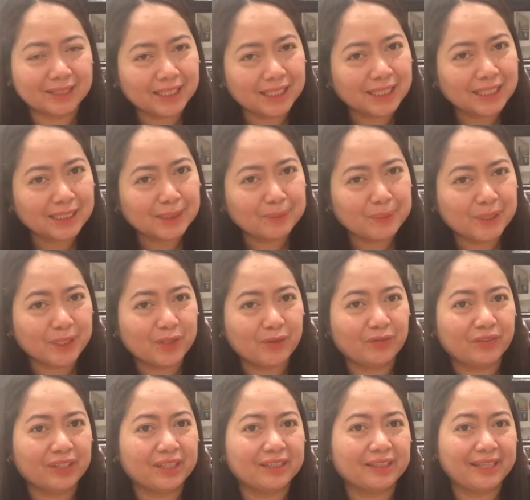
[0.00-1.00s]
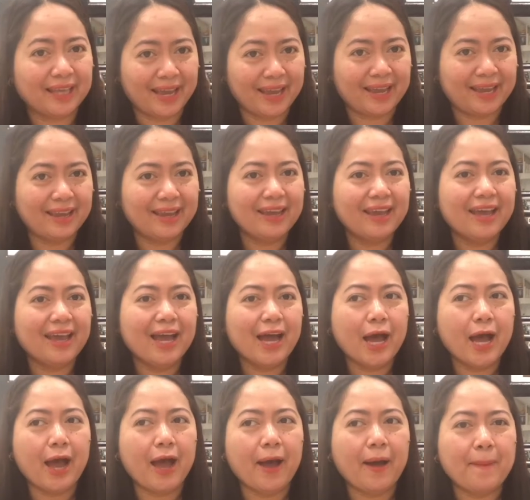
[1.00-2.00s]
specific day,
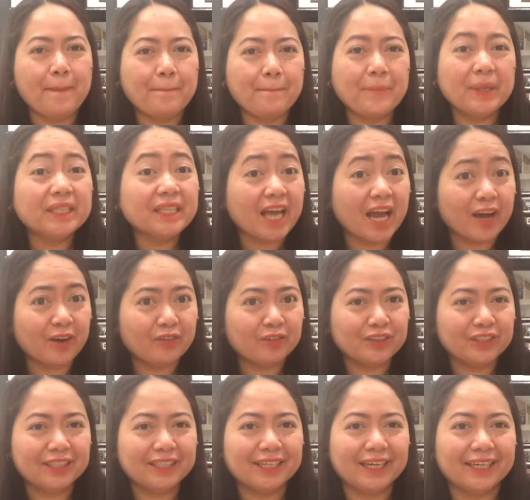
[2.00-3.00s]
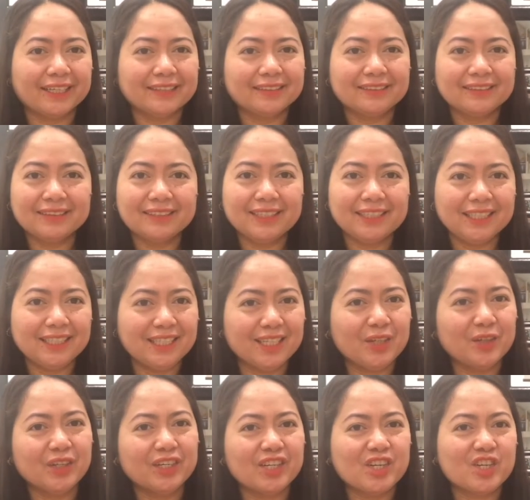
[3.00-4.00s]
but after that, hindi
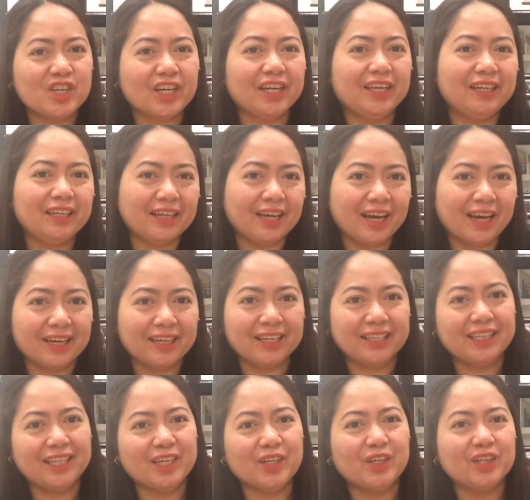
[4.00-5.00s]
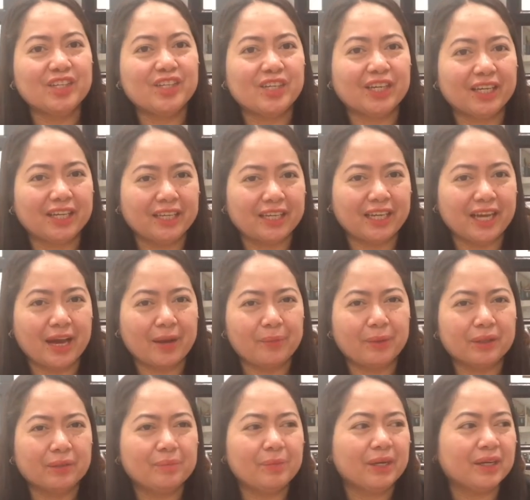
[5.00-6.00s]
ko na siya hinang, hindi ko na siya
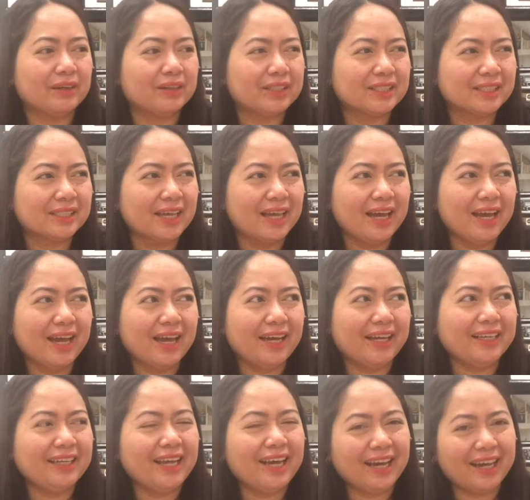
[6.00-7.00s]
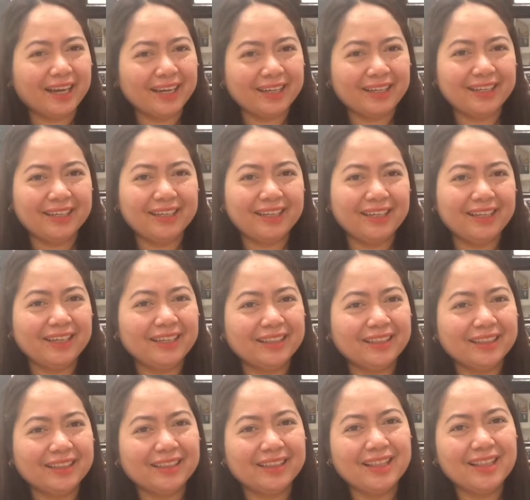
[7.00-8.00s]
ginamit because, yeah, it
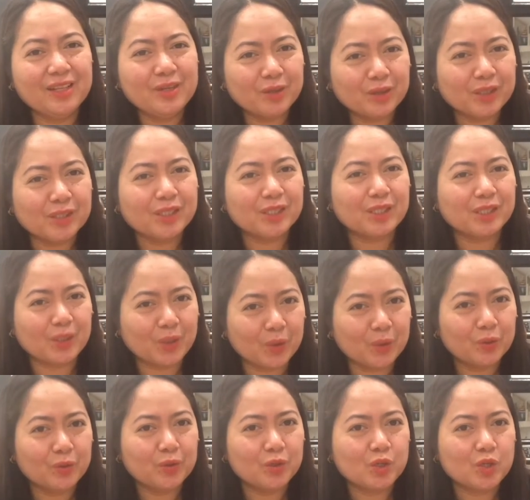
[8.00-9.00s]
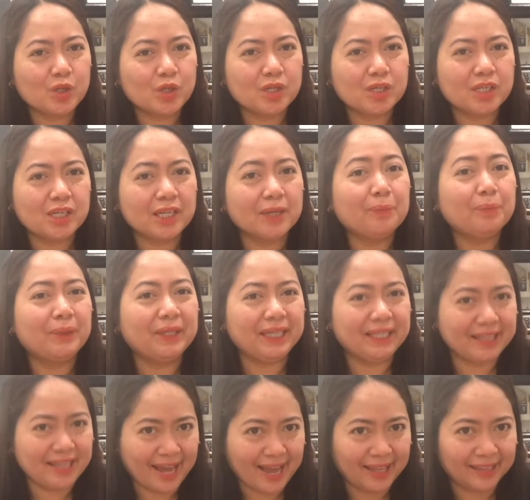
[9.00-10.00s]
looks so cheaply
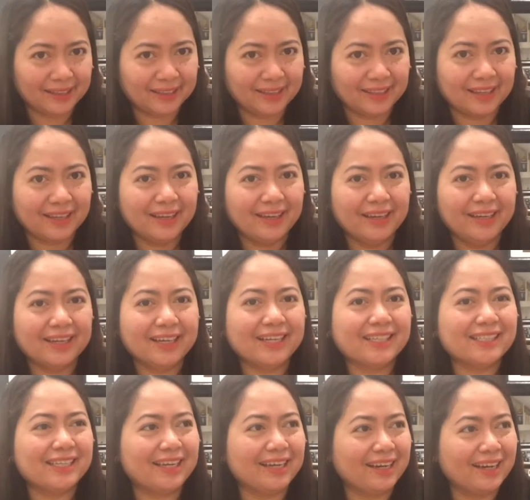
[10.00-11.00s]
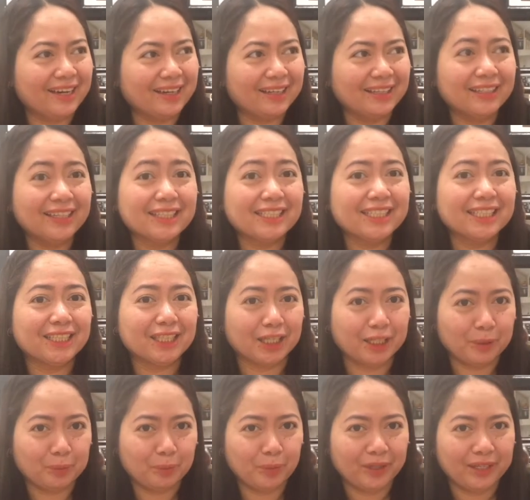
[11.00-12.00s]
done. Kasi nga, nasa
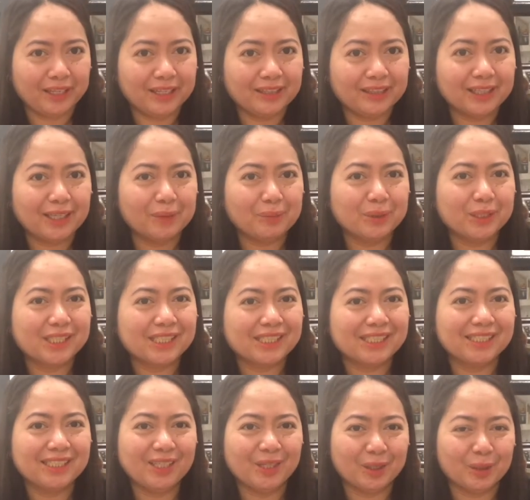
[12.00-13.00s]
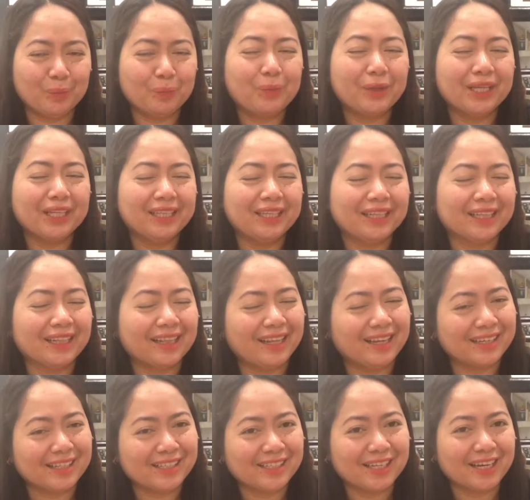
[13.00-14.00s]
tarpaulin, tapos yun, printed
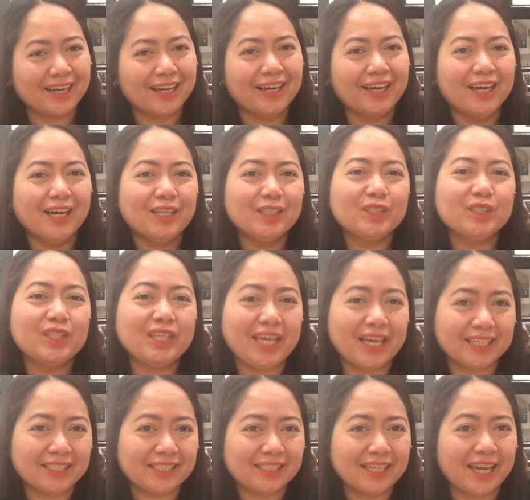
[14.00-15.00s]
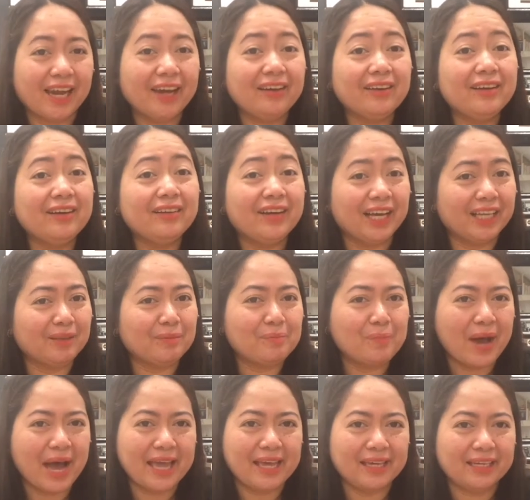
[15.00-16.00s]
lang siya. So yes, I regret
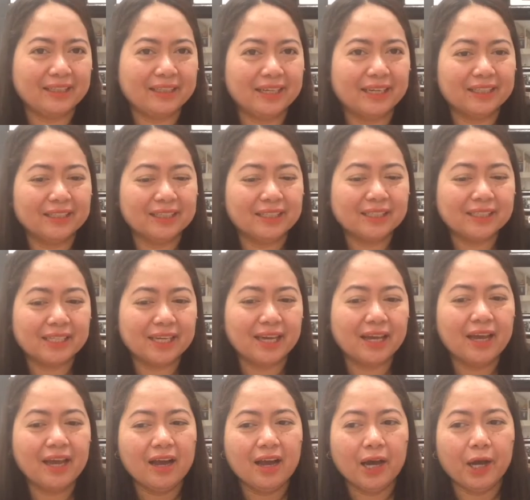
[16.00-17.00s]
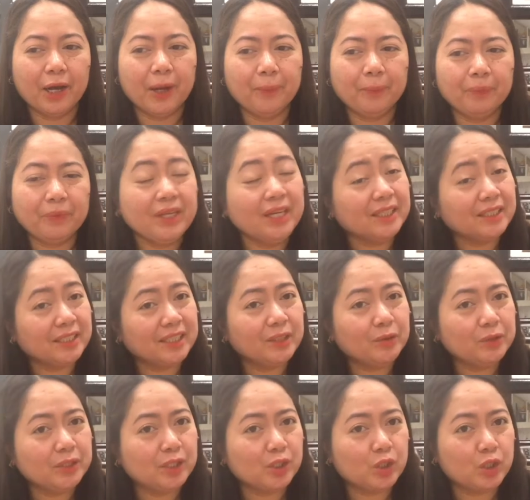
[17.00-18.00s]
buying that kasi, yes, it
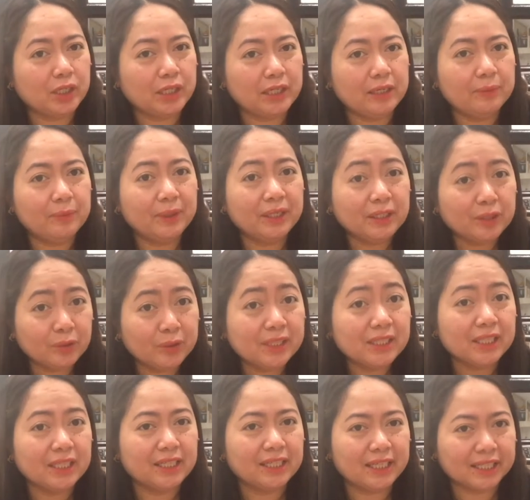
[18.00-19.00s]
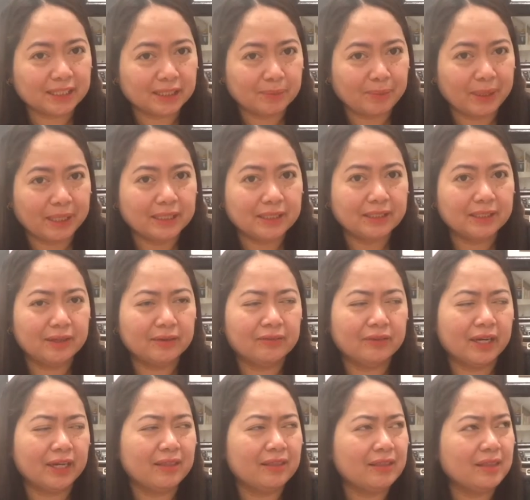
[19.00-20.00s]
was cheap, it was inexpensive.
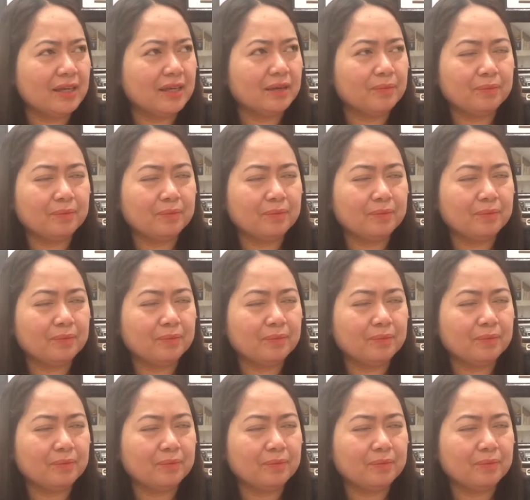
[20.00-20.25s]
I think